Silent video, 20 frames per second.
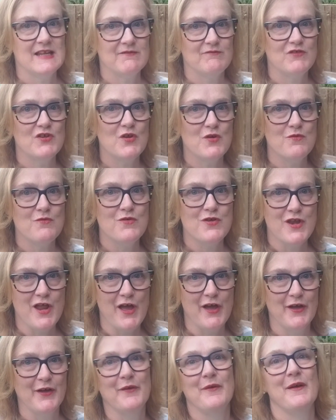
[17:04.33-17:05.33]
And if you
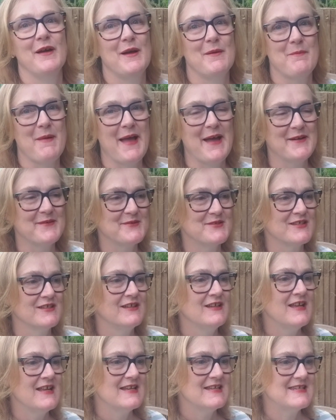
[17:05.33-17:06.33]
know about
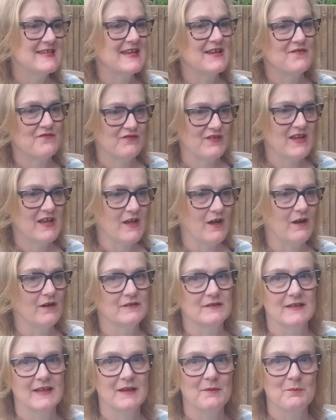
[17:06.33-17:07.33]
dig free
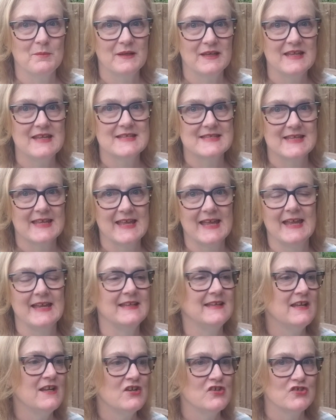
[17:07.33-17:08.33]
gardening, please
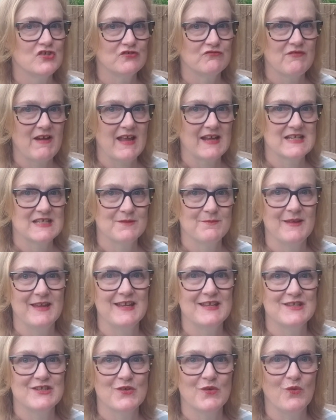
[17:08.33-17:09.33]
again direct
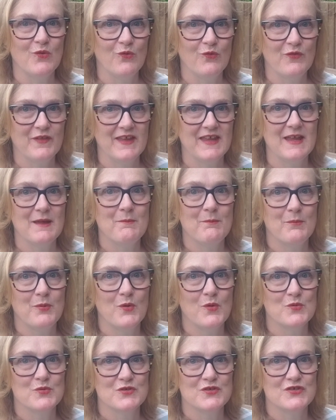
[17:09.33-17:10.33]
me to all the
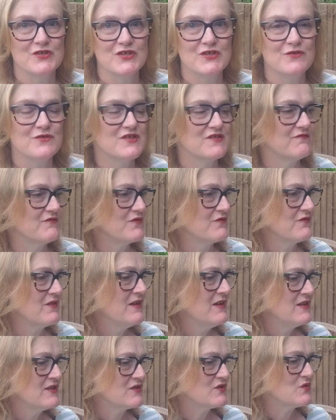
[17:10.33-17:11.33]
important, useful
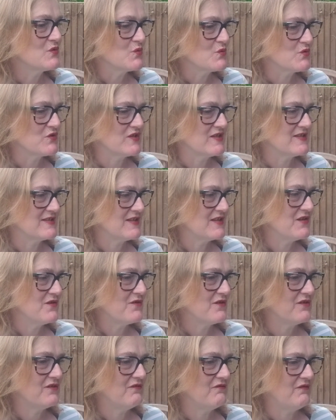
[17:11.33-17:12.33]
sources that
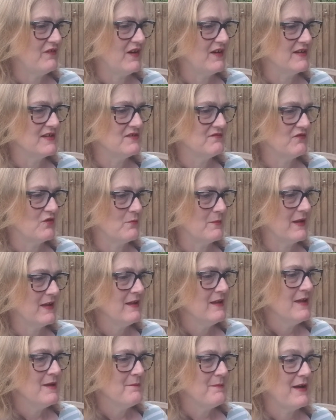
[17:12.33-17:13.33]
you can find for me.
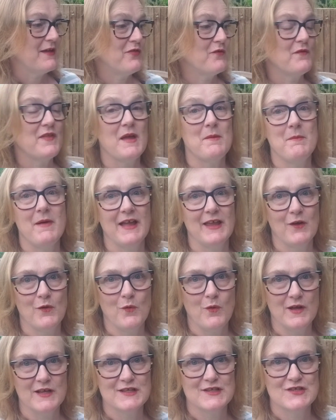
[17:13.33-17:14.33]
But I thought that might
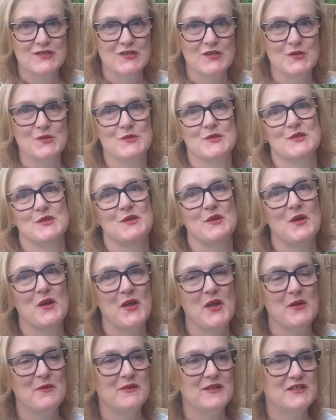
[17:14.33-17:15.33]
quite suit. So not
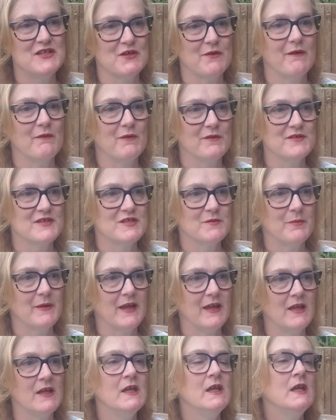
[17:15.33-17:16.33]
only do I want to
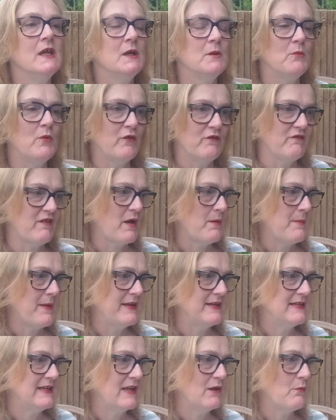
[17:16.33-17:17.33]
be more
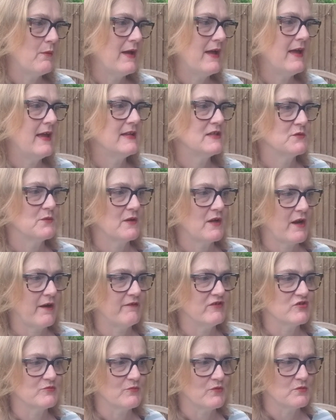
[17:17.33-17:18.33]
environmentally aware, to
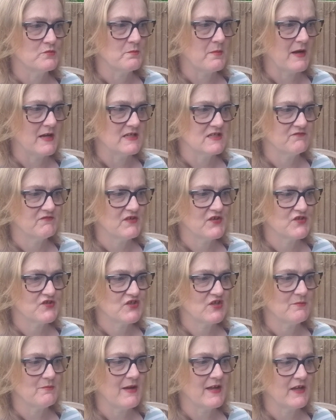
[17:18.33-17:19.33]
encourage more
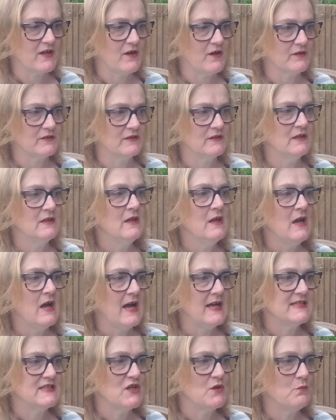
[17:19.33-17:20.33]
biodiversity in my garden,
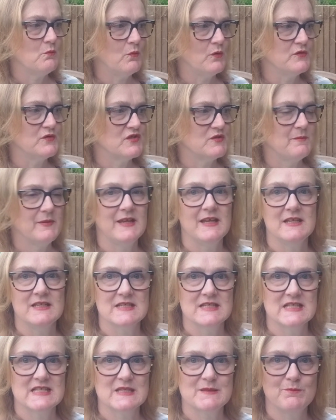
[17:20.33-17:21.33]
I don't want to be
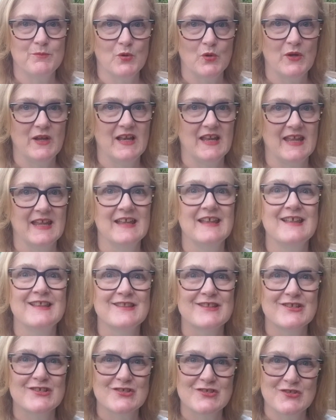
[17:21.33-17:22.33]
despoiling
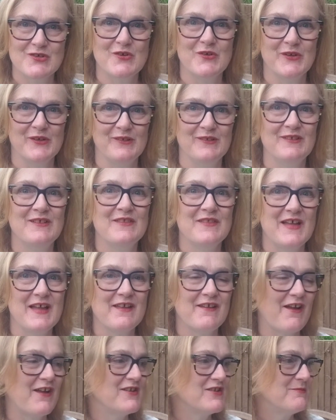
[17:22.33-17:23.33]
the soil
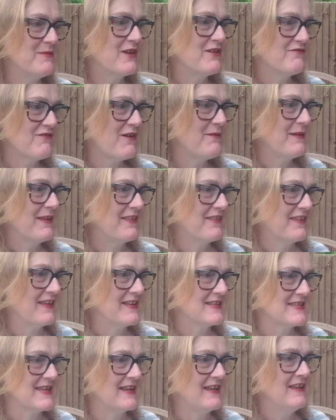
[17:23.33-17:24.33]
I'm going to be growing
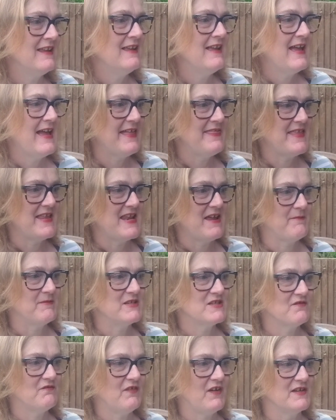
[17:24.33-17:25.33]
things in and then
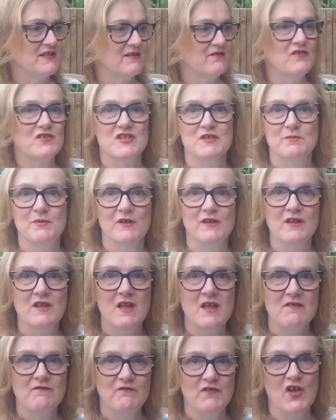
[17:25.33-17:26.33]
having to find I've got to put
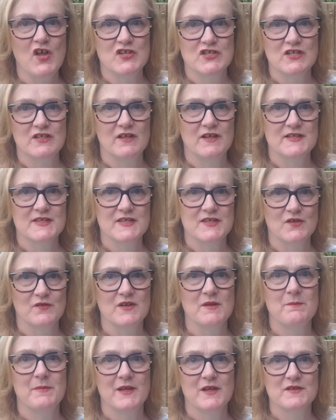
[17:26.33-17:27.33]
fertilisers
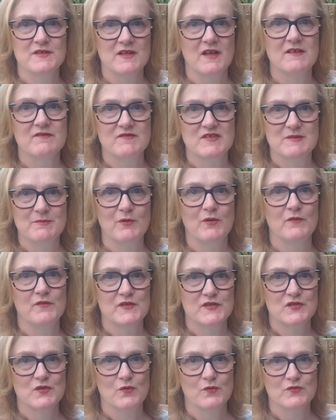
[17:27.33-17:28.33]
on it because I've spoilt
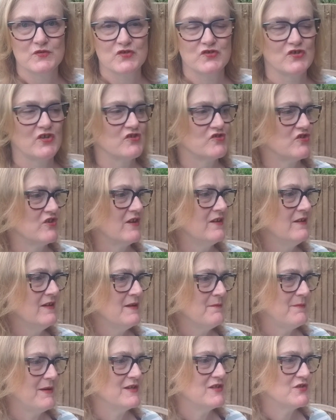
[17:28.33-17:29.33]
the soil structure
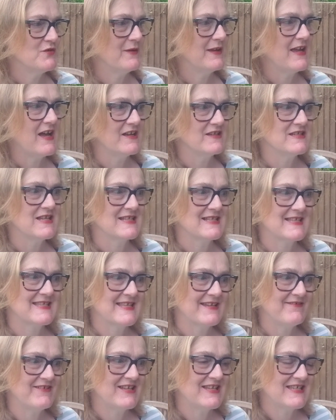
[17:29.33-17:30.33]
by doing
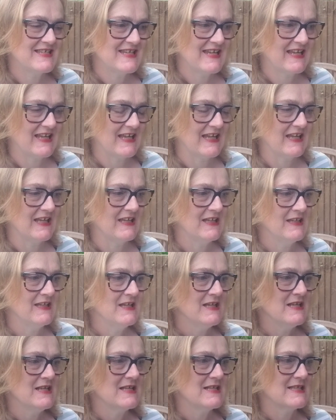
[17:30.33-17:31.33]
unnecessary digging.
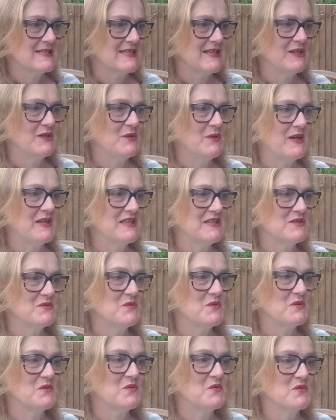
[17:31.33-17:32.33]
So I
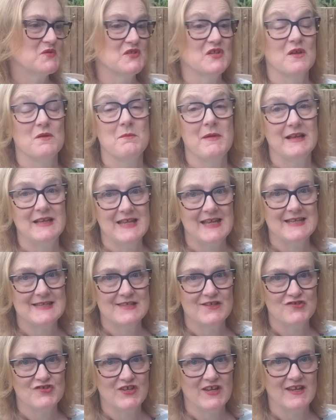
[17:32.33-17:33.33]
thought also my
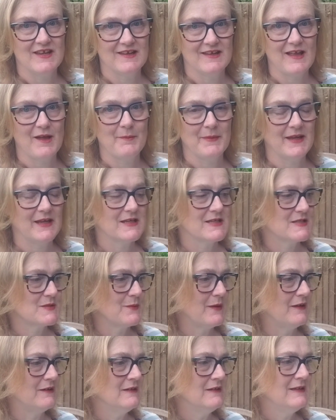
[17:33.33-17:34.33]
lazy gene coming in
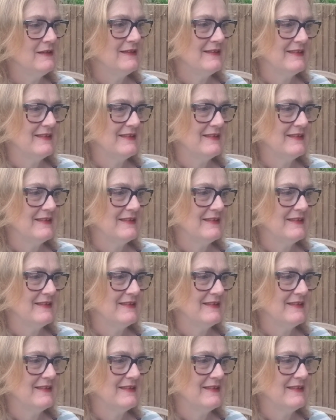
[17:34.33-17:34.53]
as well.